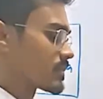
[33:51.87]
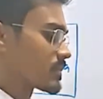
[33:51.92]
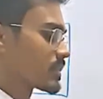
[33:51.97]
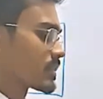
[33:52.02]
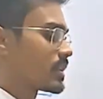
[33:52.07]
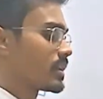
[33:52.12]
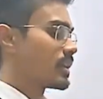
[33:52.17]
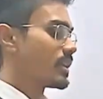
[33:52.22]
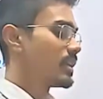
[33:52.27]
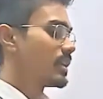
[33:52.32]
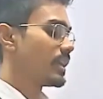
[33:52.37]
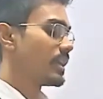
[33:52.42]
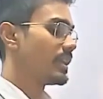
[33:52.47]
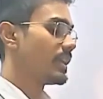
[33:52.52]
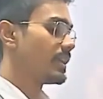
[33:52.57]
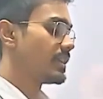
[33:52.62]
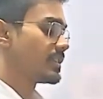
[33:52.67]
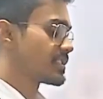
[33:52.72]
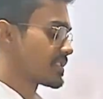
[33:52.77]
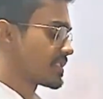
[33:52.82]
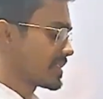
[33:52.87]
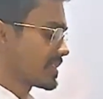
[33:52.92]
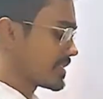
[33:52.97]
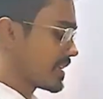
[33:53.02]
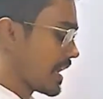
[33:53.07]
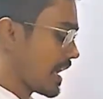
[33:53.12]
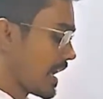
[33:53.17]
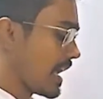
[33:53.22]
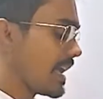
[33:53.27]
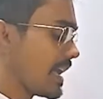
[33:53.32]
Any stress
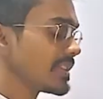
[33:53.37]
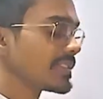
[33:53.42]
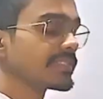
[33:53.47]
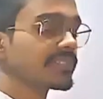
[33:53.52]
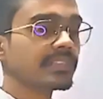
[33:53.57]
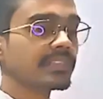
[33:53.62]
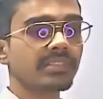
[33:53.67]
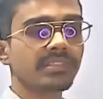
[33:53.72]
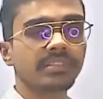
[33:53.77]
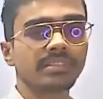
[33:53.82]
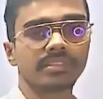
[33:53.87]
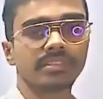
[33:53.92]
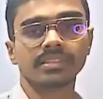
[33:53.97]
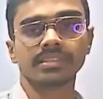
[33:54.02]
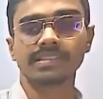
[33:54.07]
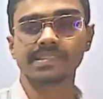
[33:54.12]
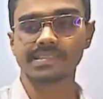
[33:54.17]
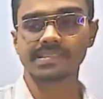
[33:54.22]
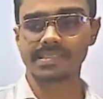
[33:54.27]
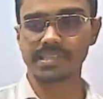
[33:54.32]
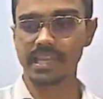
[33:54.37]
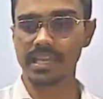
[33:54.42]
has same